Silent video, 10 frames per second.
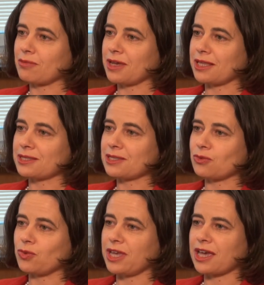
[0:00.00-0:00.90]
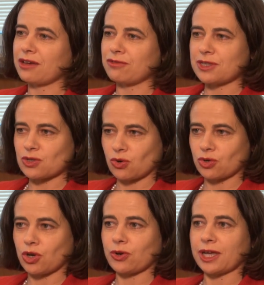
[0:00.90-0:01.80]
means that we have this
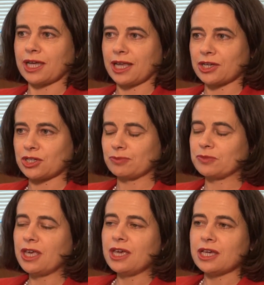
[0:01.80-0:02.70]
ongoing connection.